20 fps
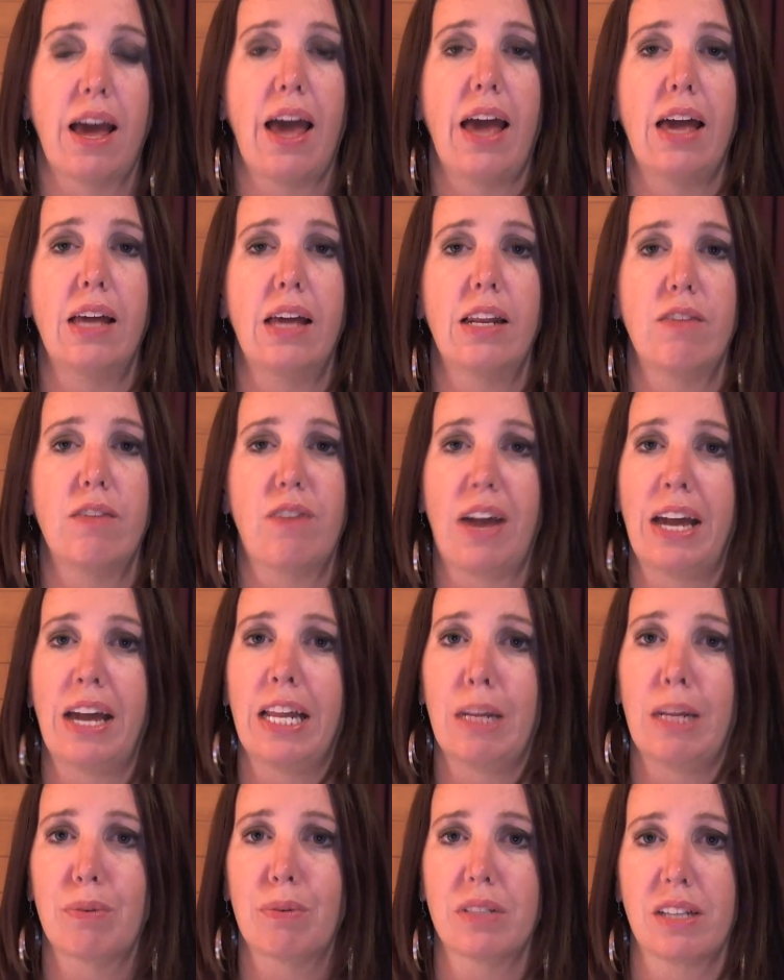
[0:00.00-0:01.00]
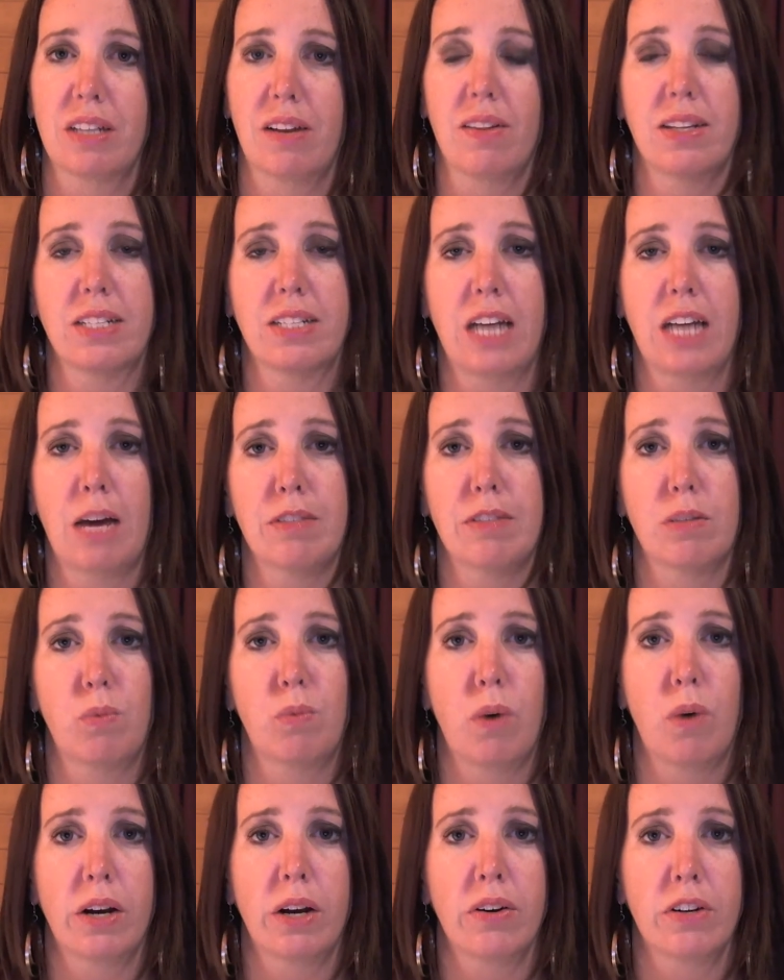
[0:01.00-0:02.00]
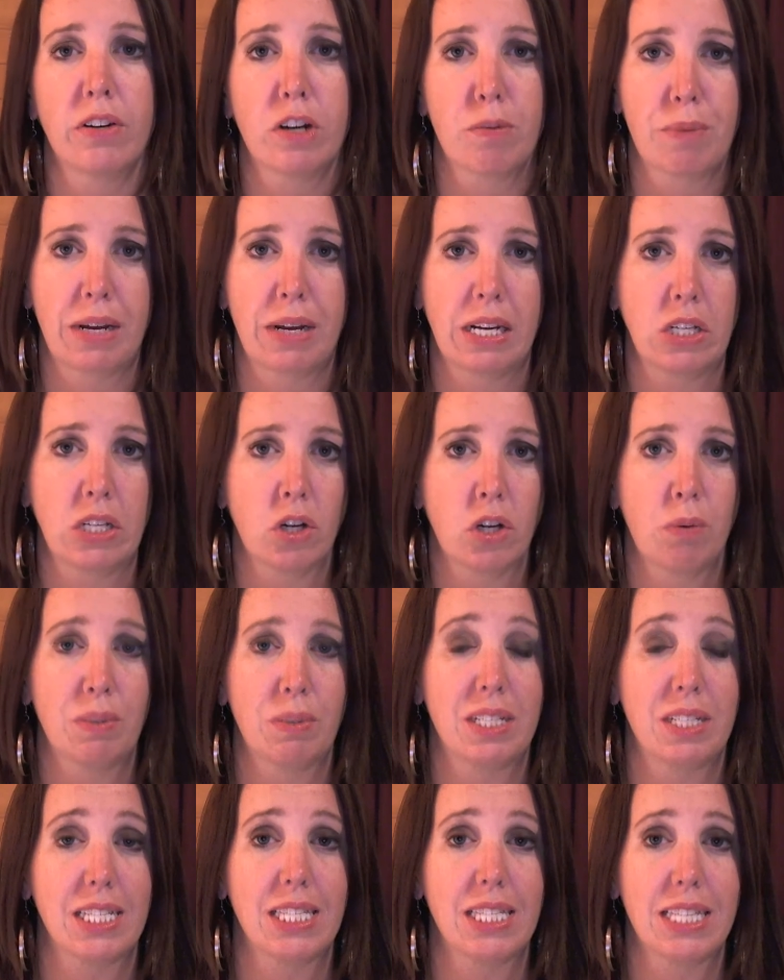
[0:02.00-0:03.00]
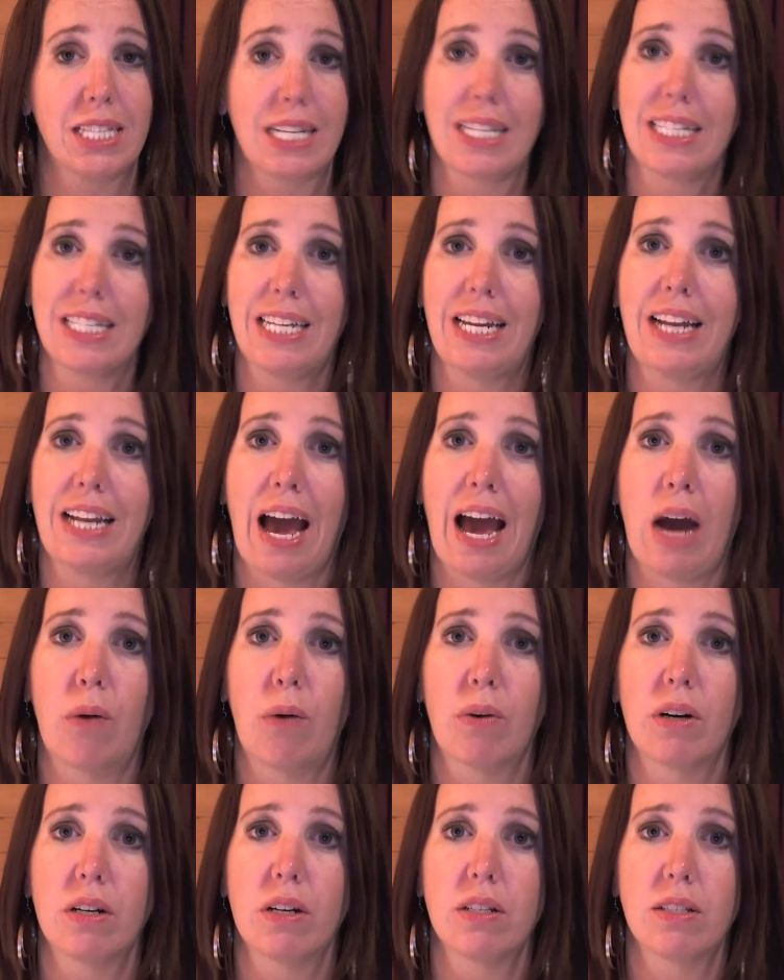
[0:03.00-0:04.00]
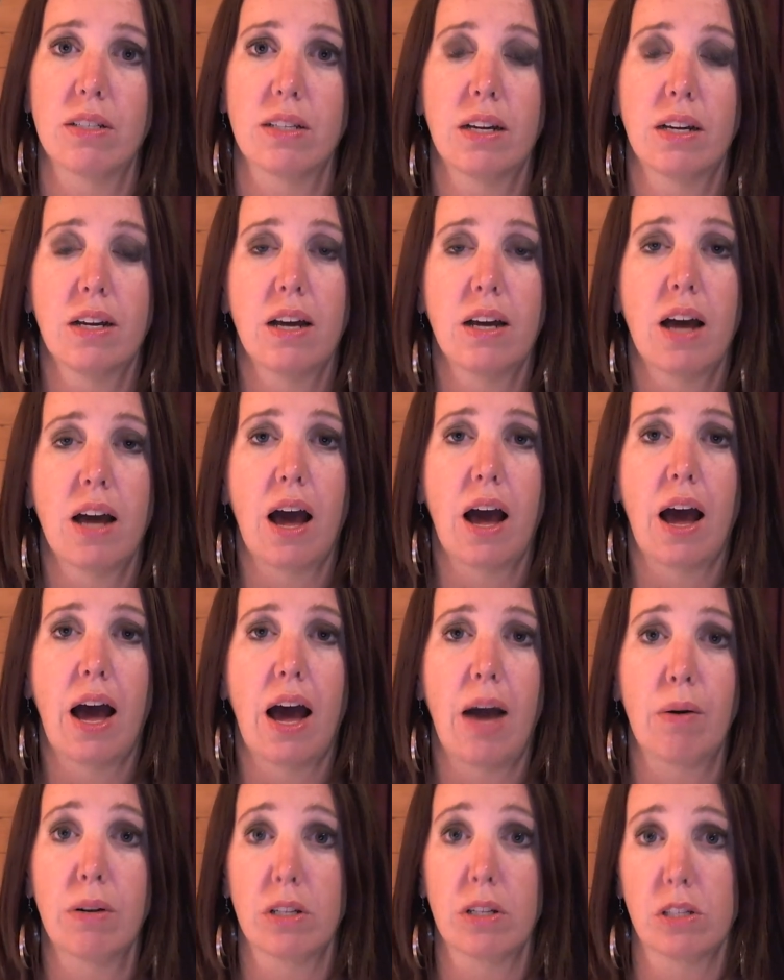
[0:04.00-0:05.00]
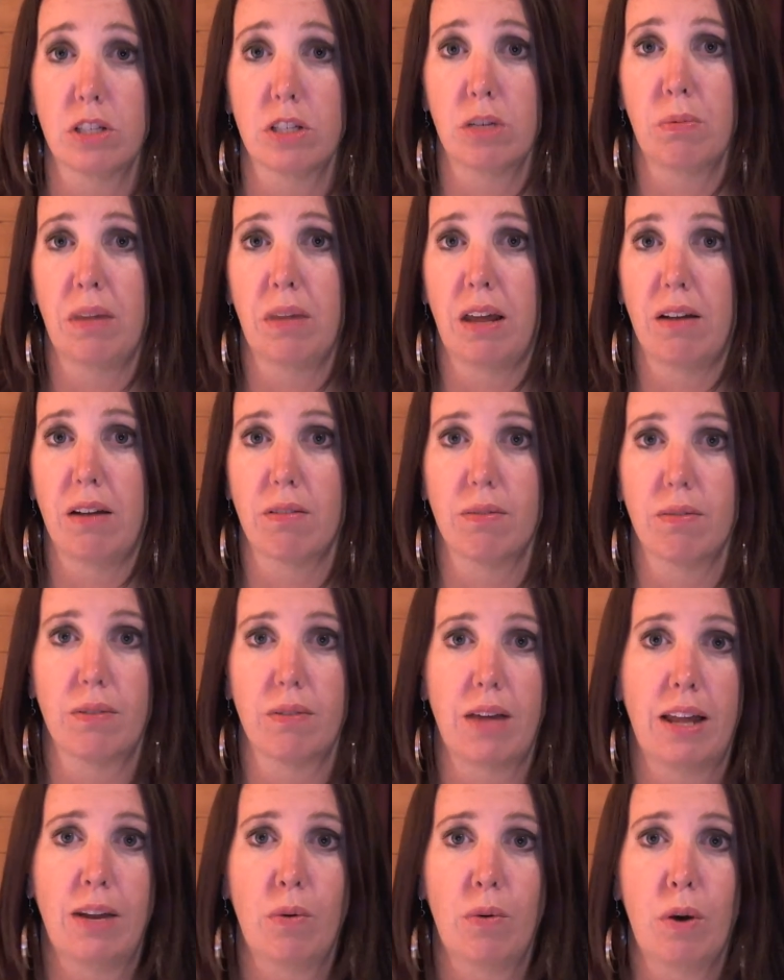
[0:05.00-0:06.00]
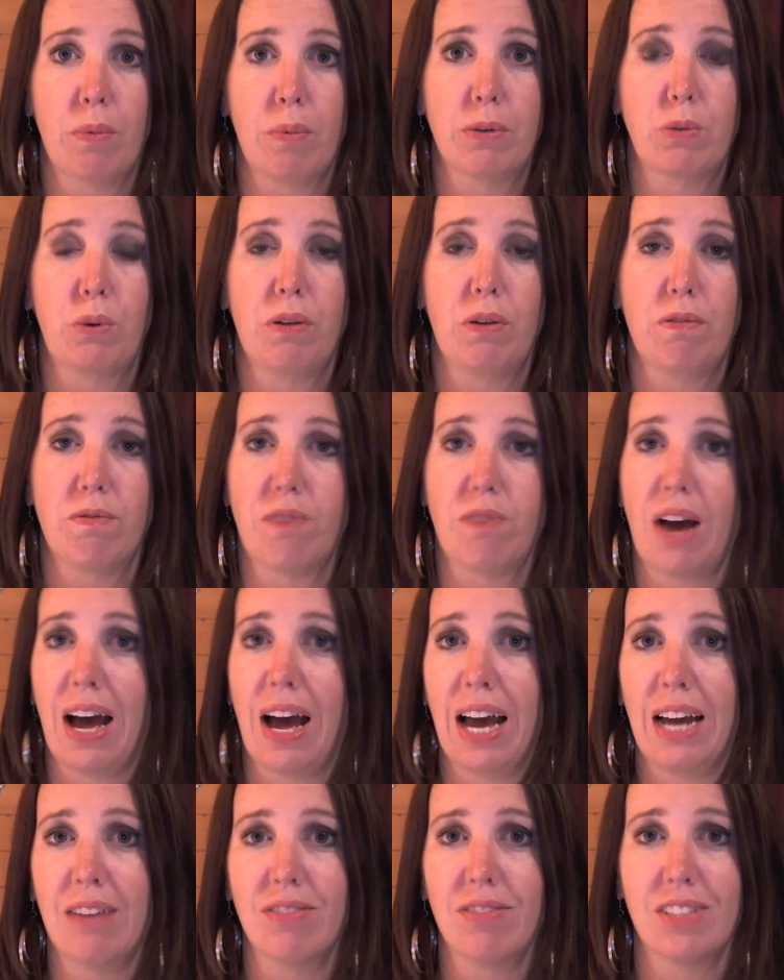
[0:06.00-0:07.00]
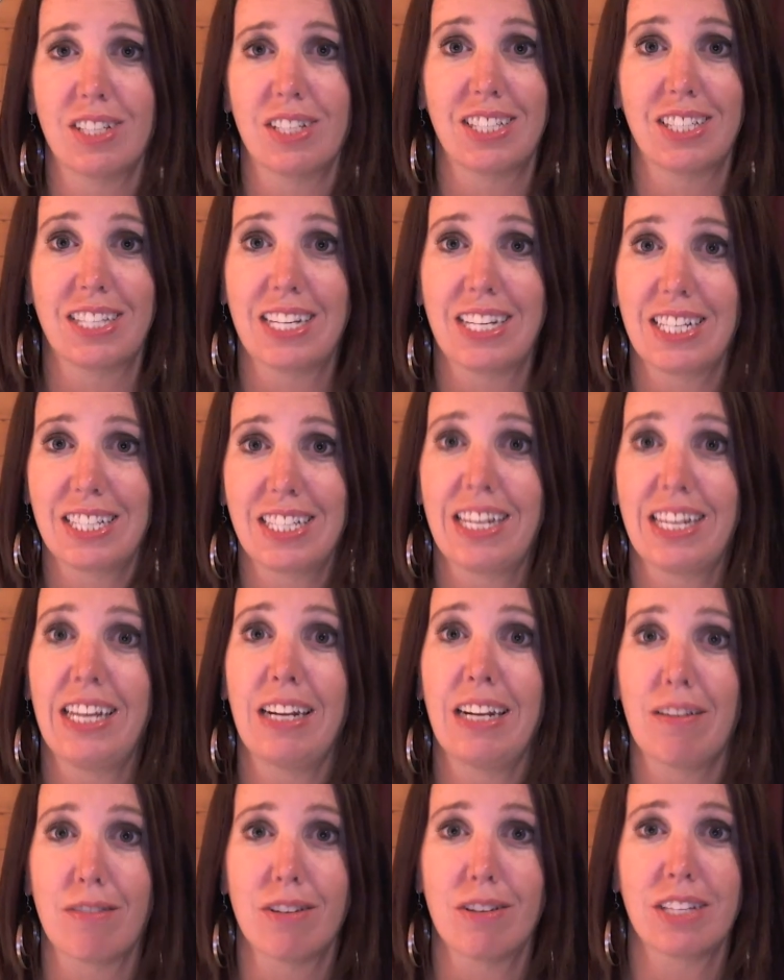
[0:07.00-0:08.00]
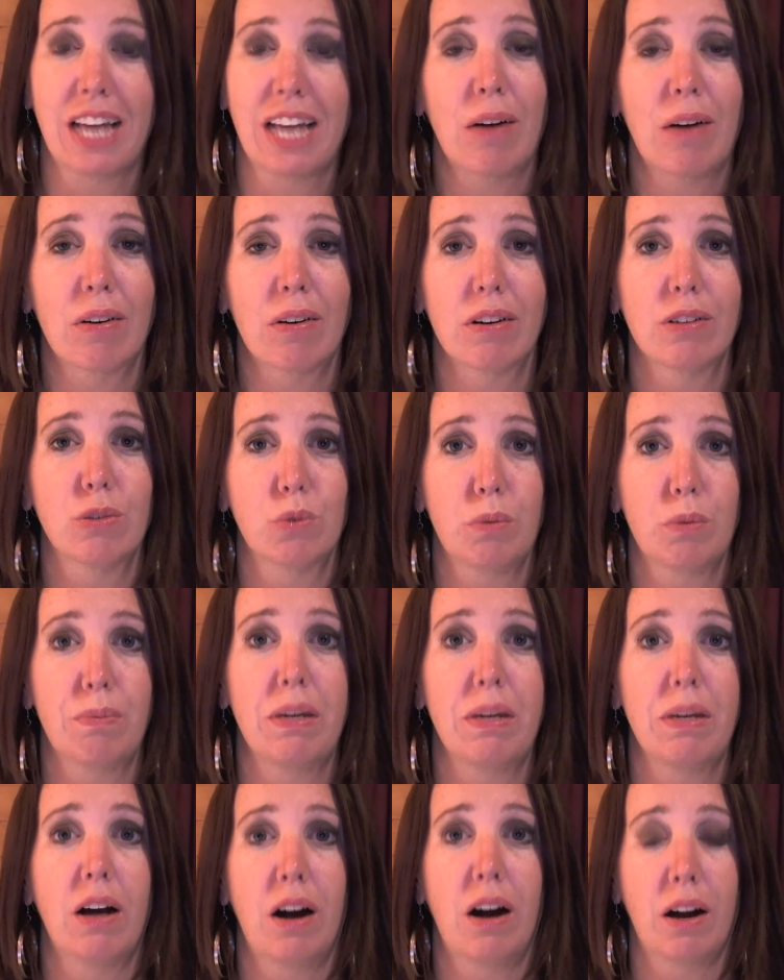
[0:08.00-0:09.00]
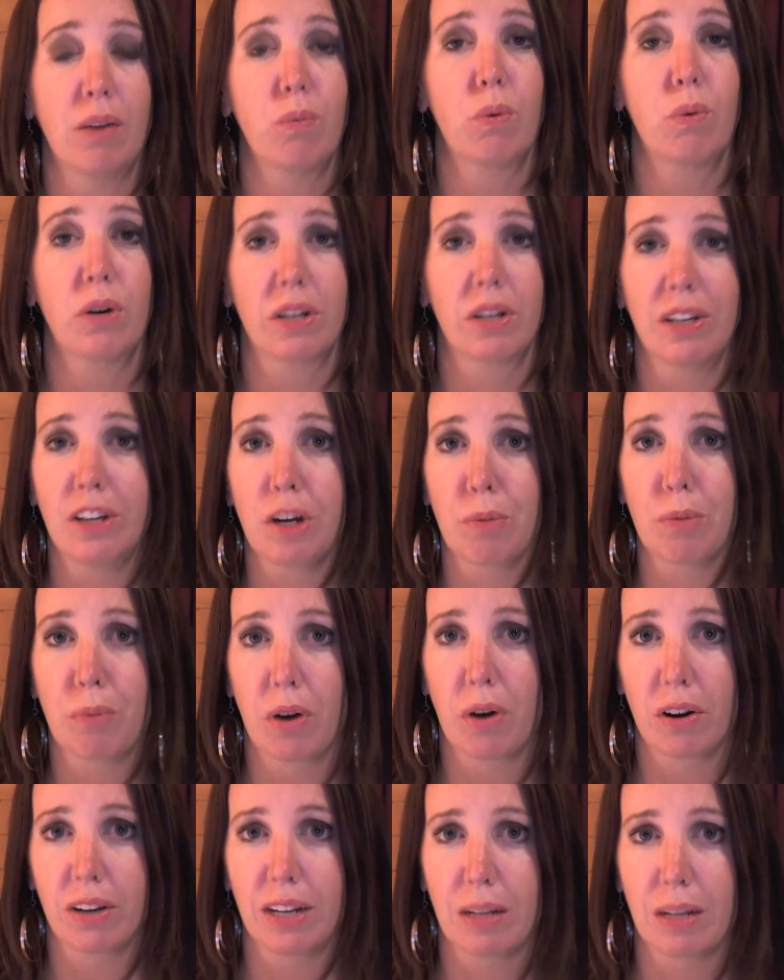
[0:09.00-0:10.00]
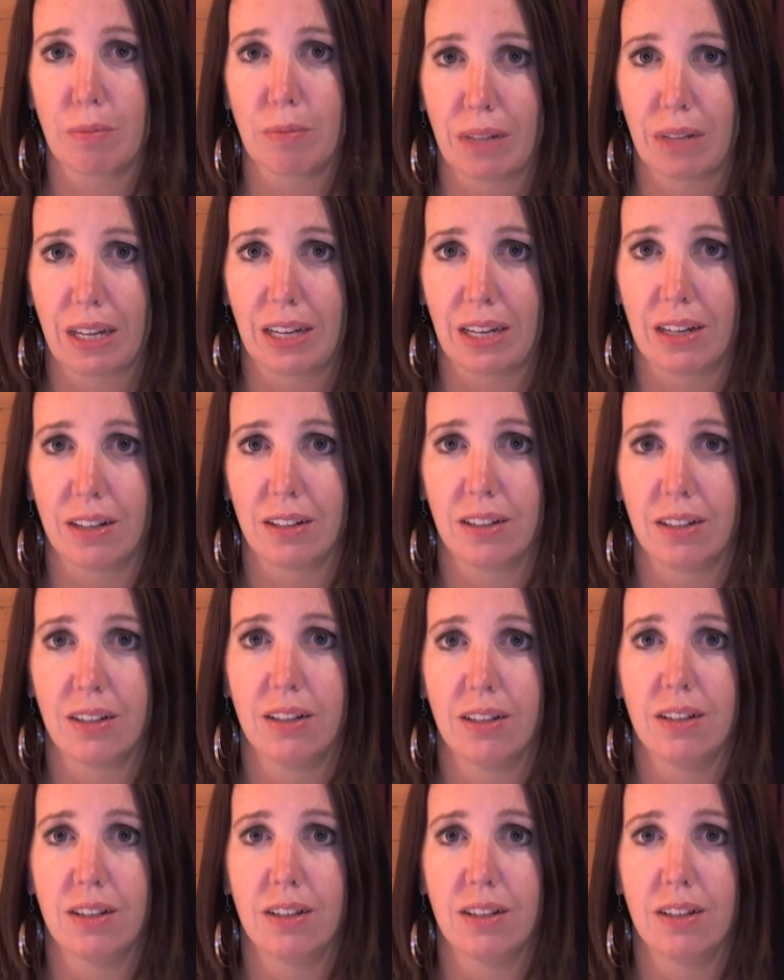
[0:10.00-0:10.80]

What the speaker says: and if 80% of that time is watering your money tree, which is 16 hours, I would assume that anywhere between 5 to 16 of those hours would be on working your marketing plan.